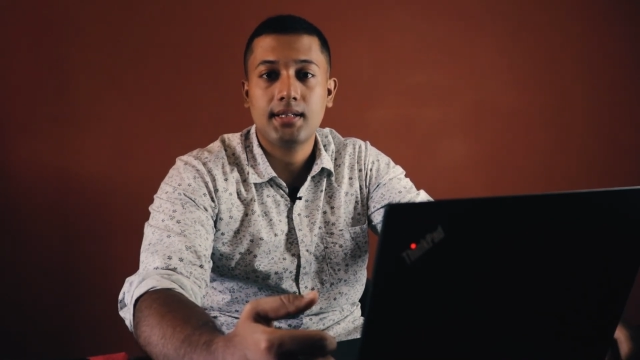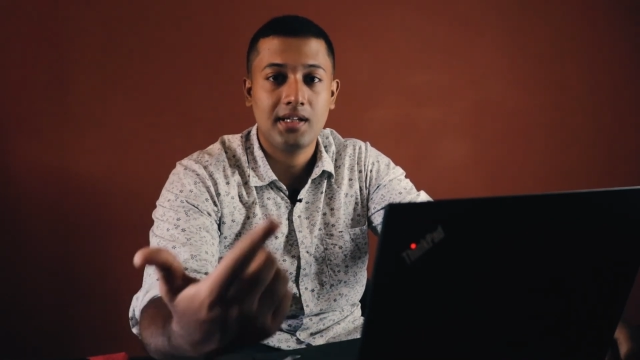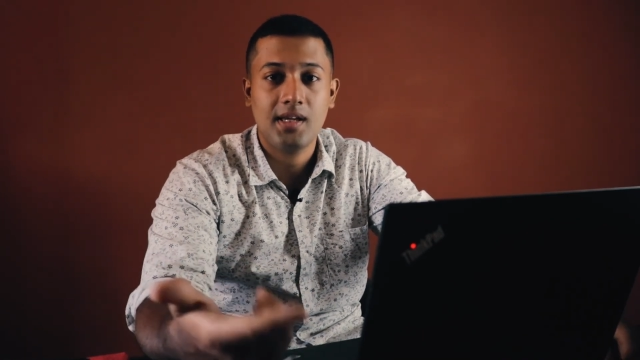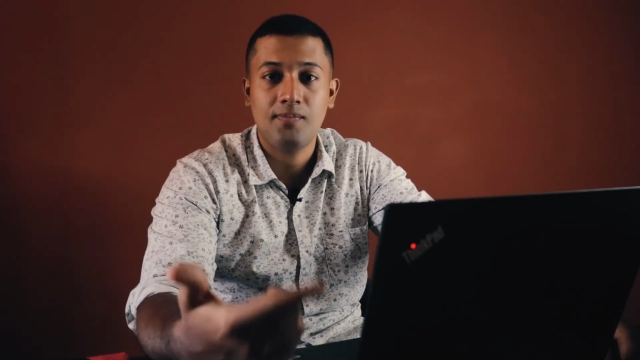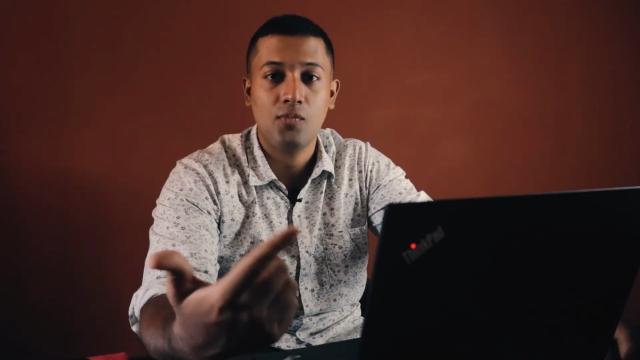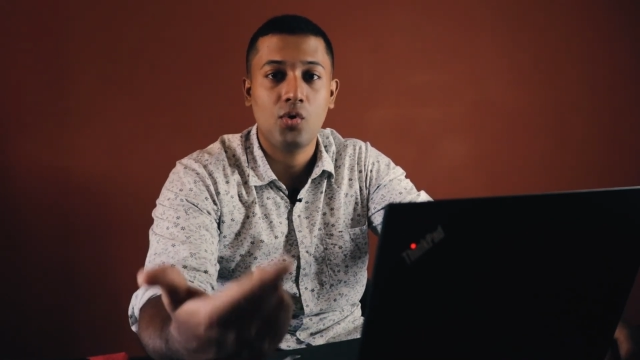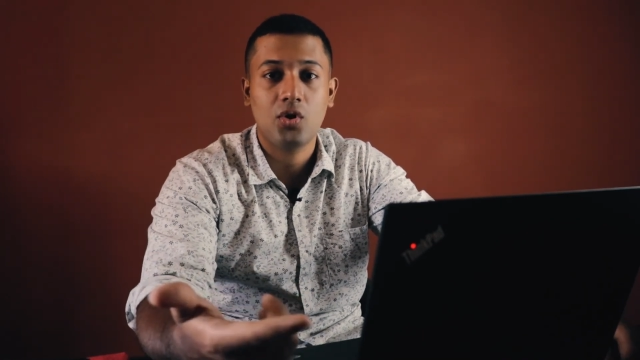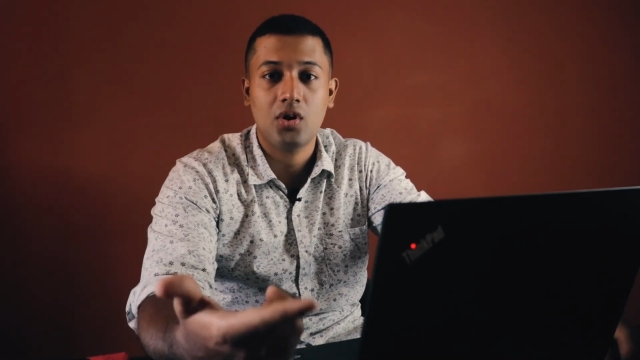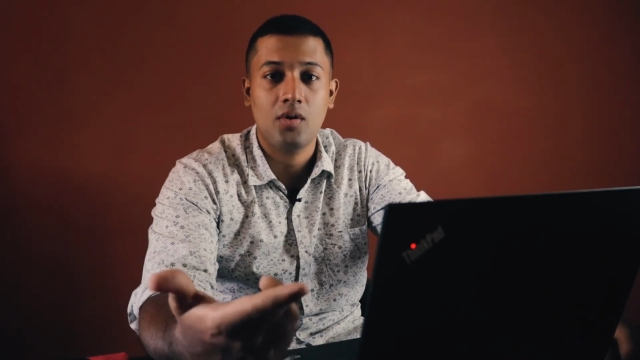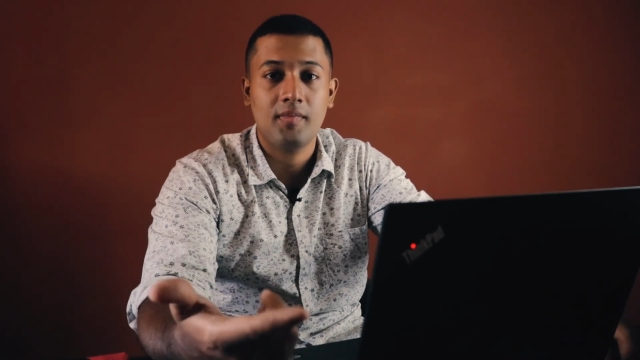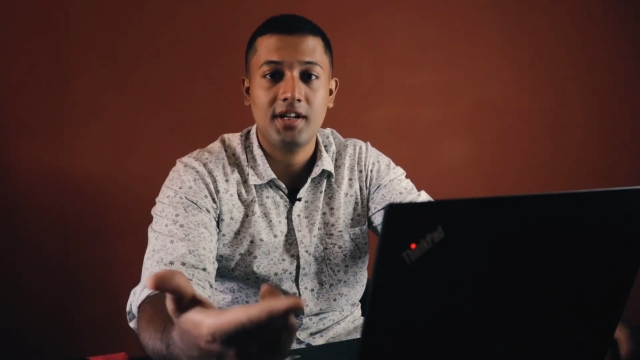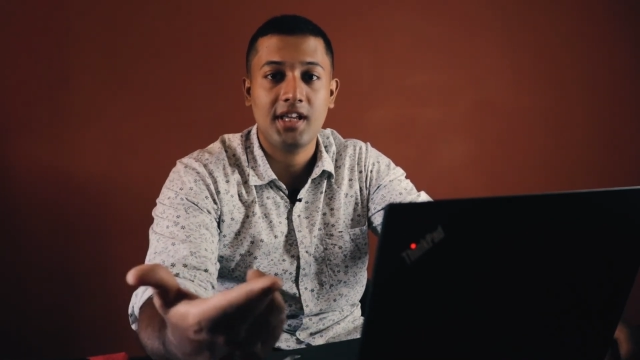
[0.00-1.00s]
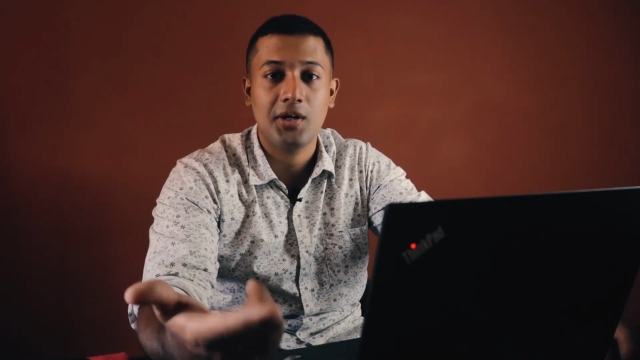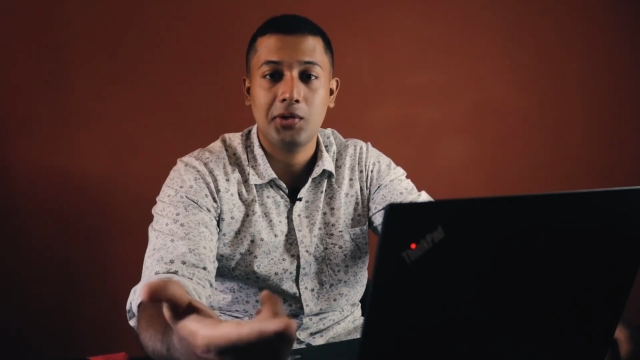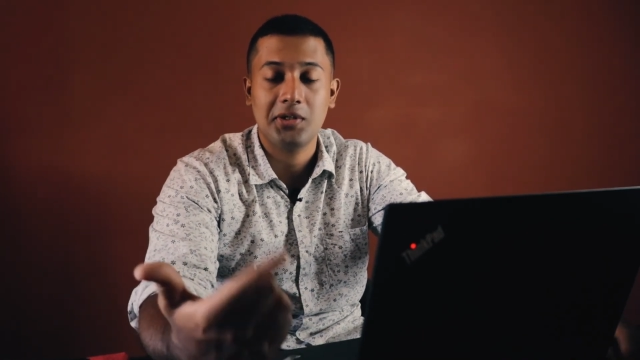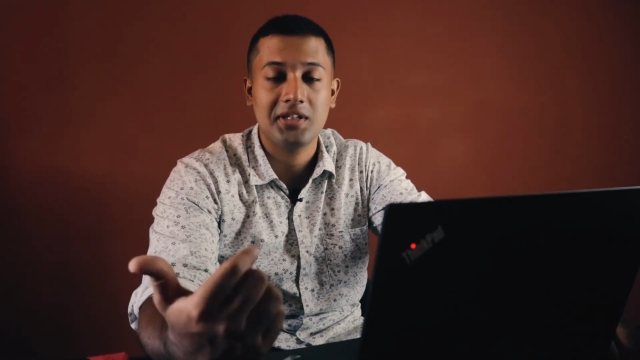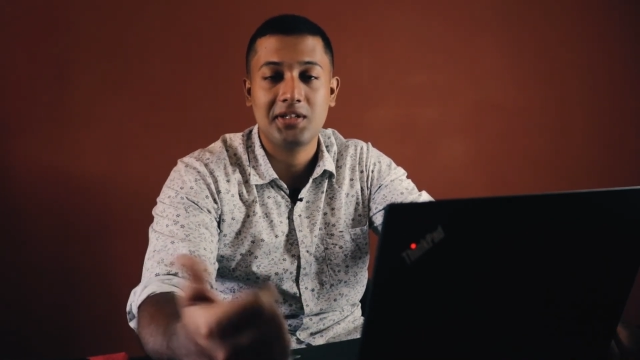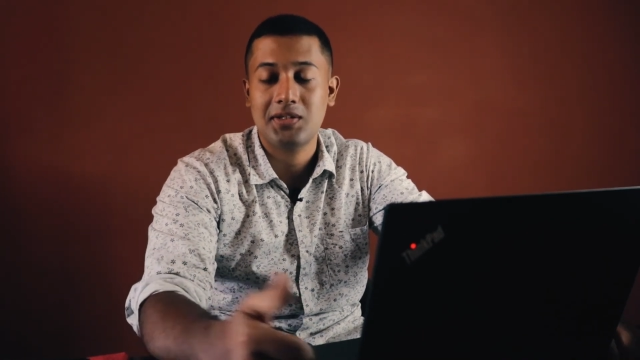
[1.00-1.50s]
Keep more commenting
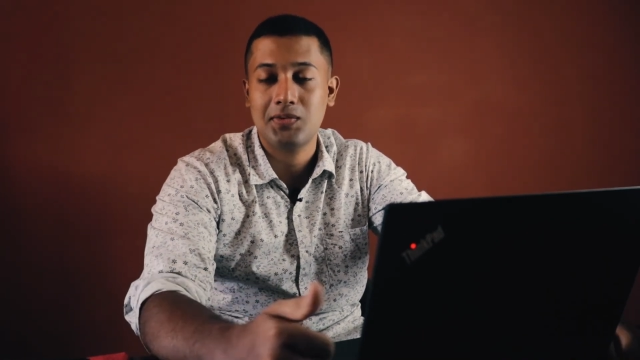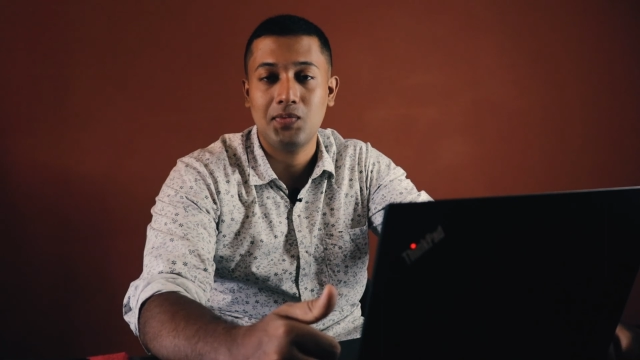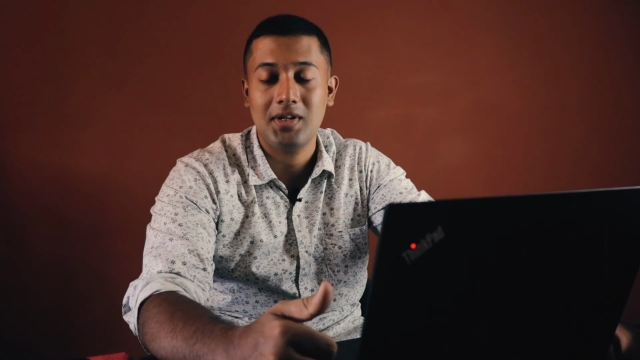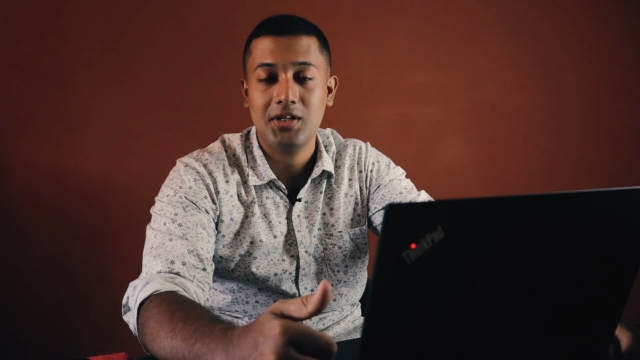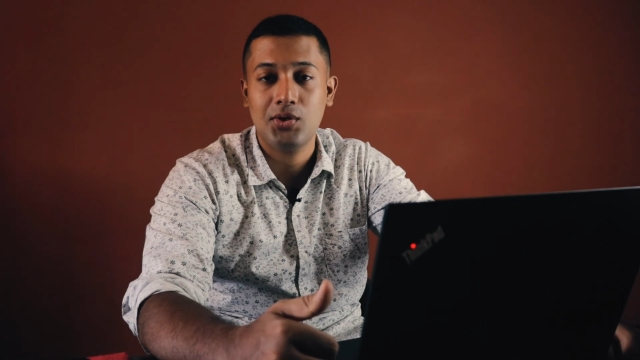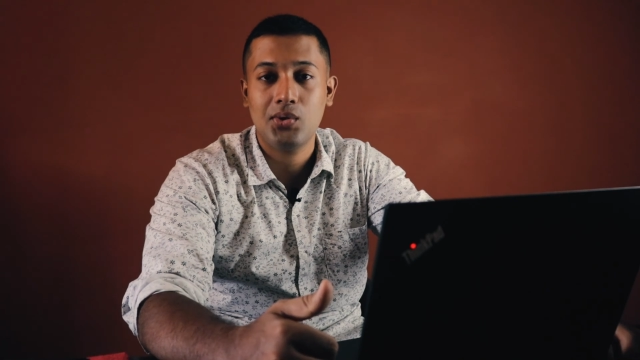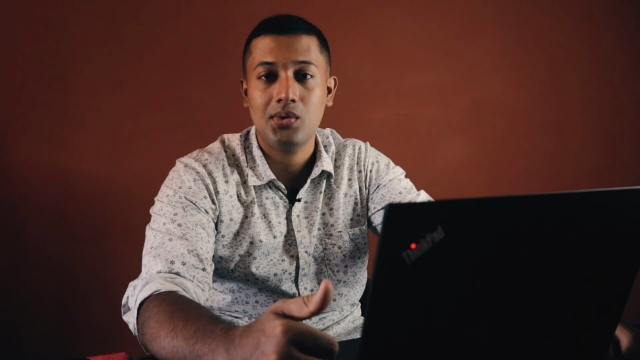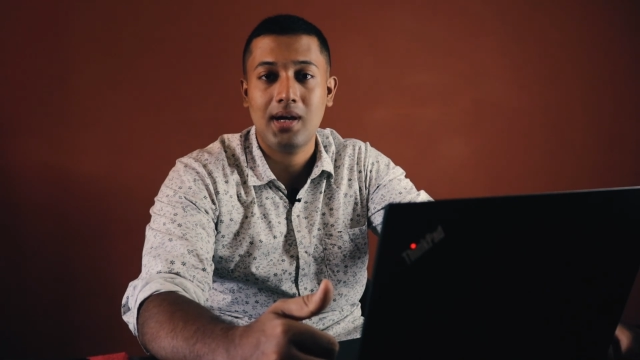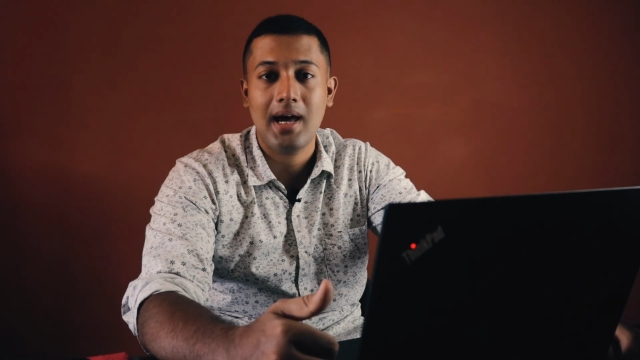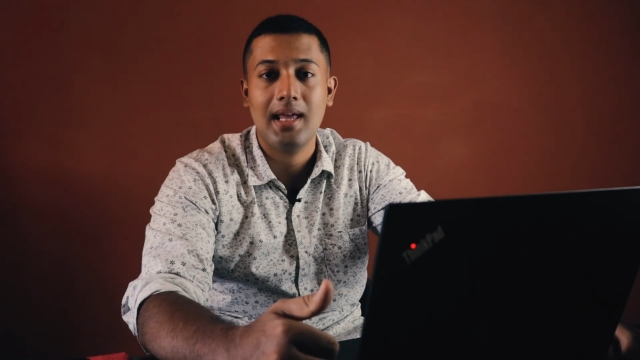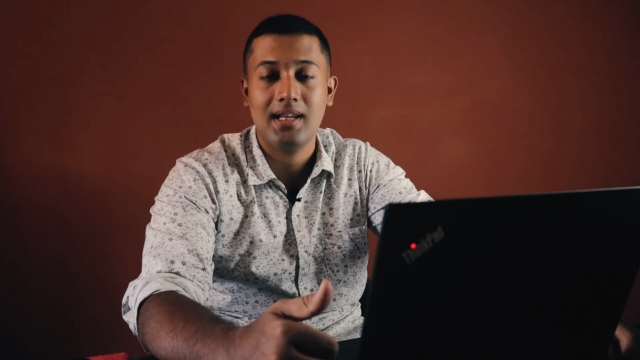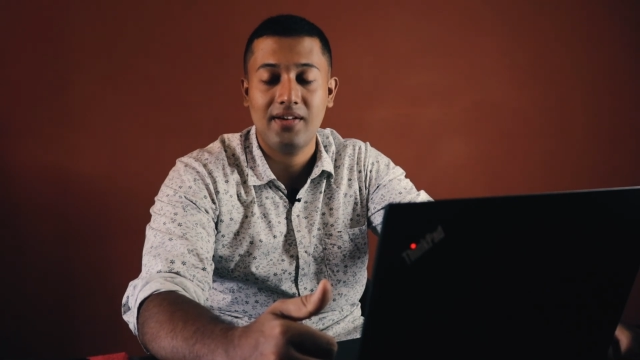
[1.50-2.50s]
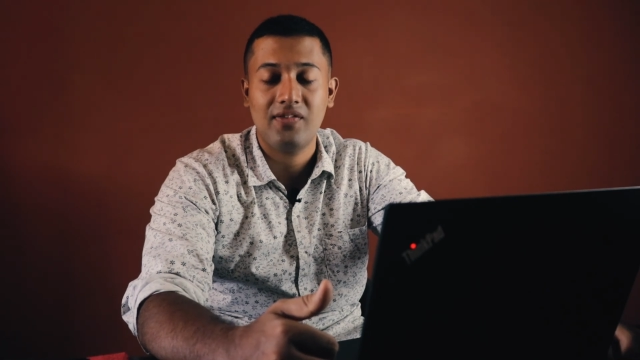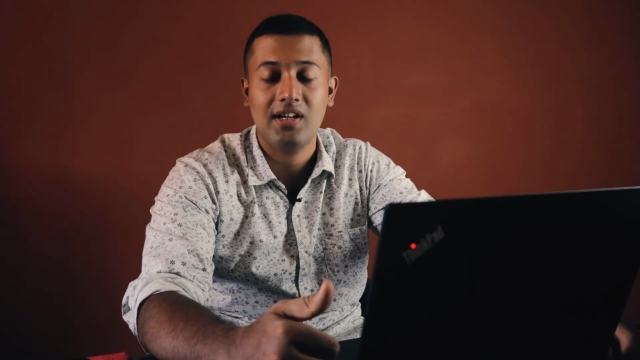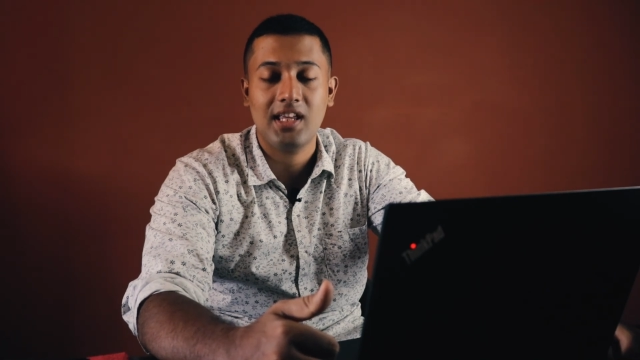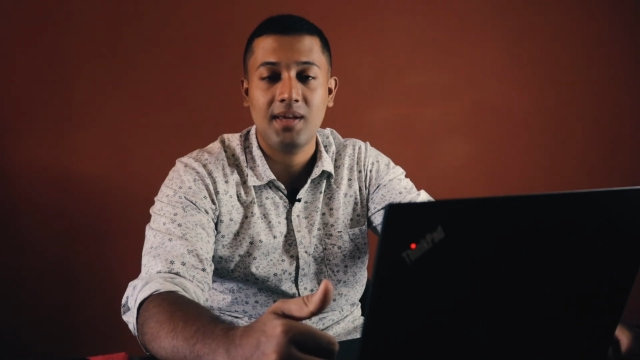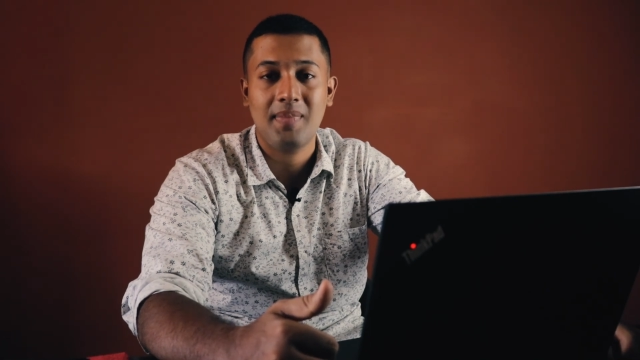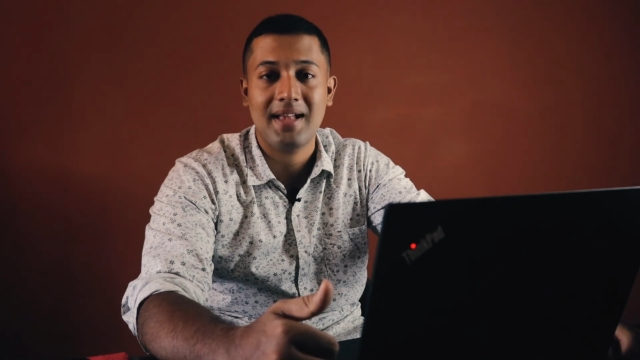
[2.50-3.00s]
on this video. I'll
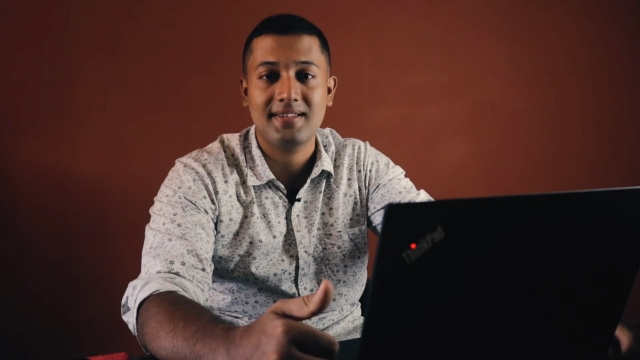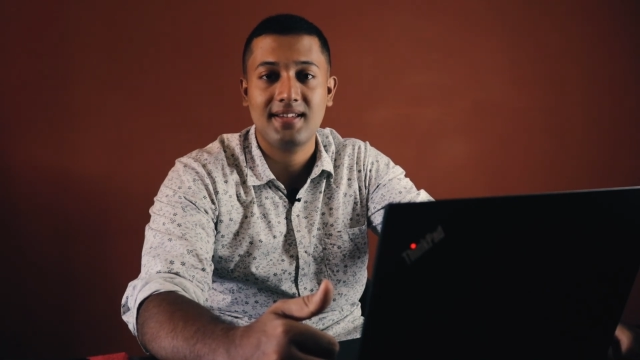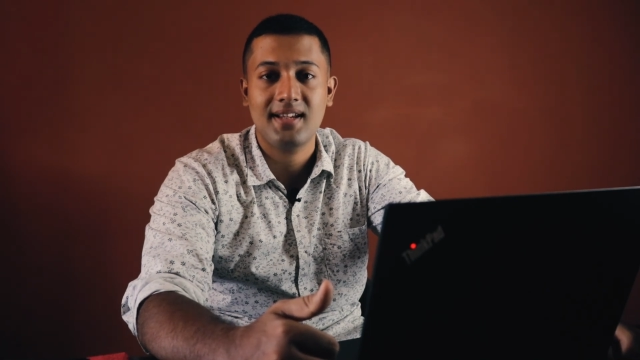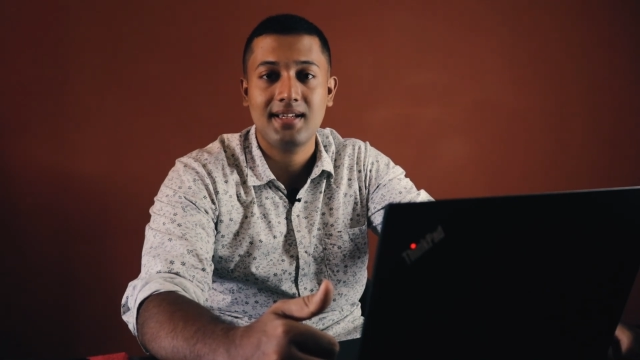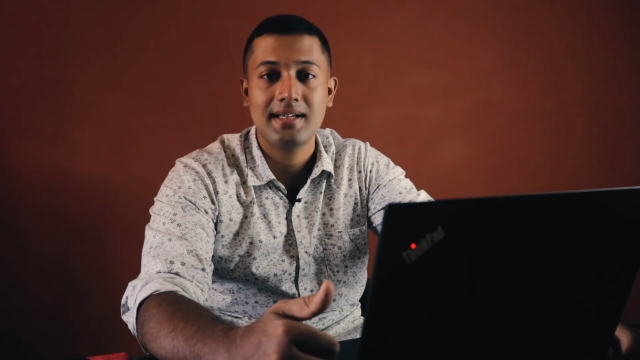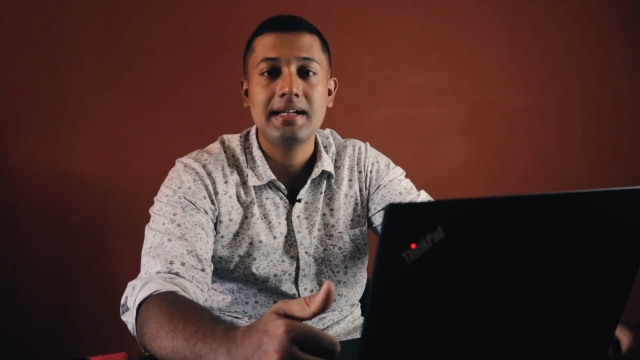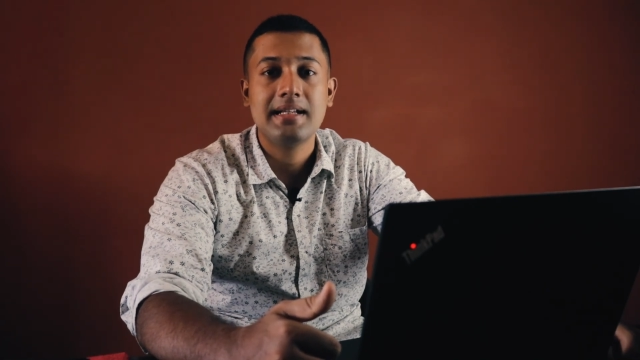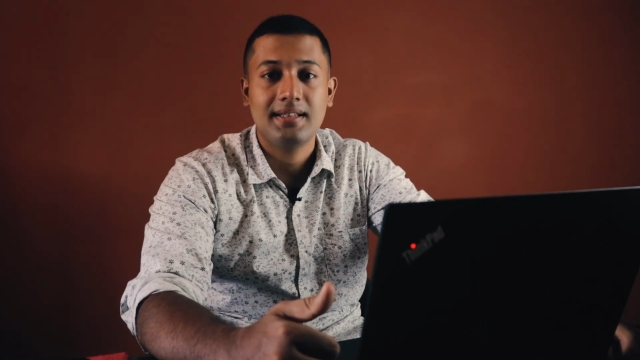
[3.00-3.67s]
definitely keep answering.